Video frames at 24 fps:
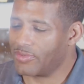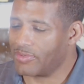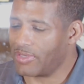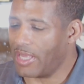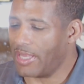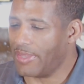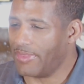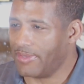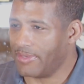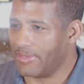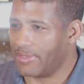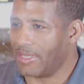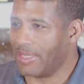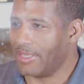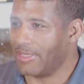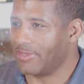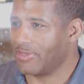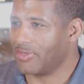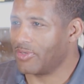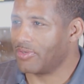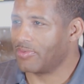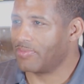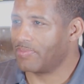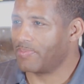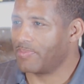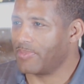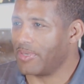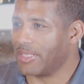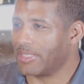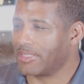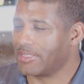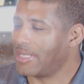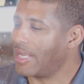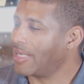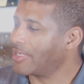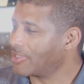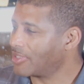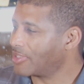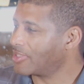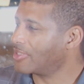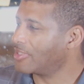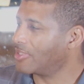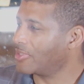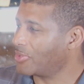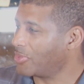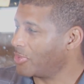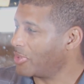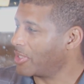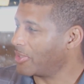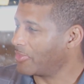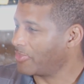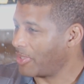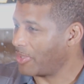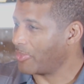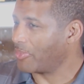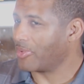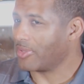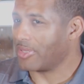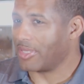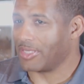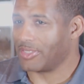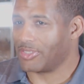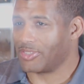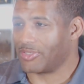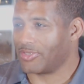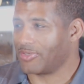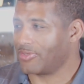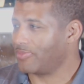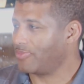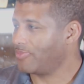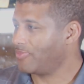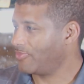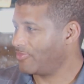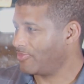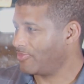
it's not just the 20 people that you're